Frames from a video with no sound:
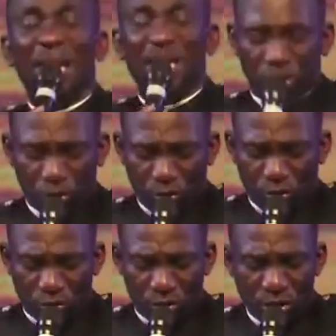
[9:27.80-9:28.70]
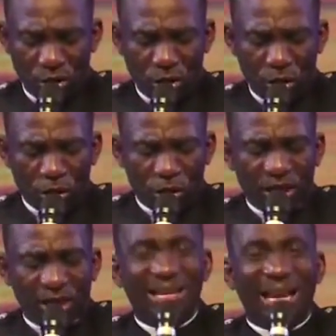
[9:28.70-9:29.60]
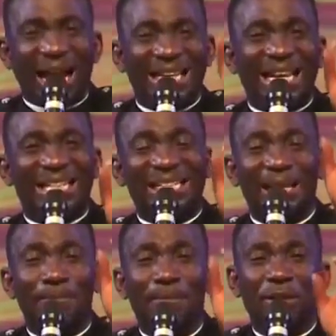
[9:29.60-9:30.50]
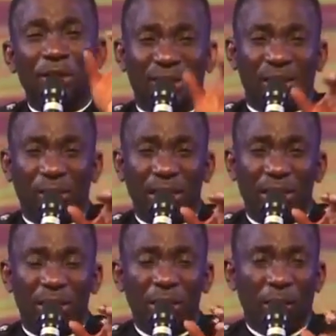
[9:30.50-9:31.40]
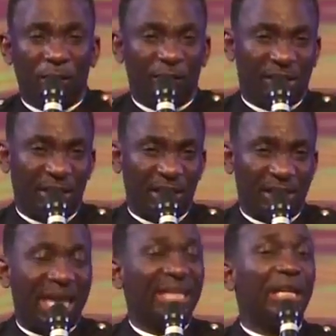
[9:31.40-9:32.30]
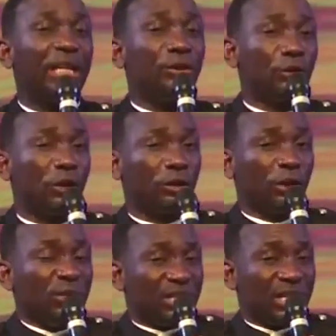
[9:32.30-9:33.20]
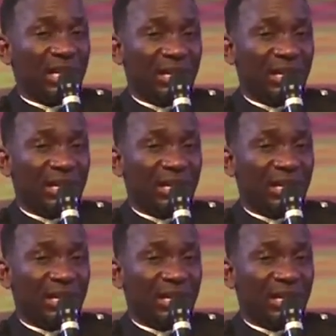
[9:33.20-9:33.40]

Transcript: you do. And that is a major secret of excellence. At the introduction, we said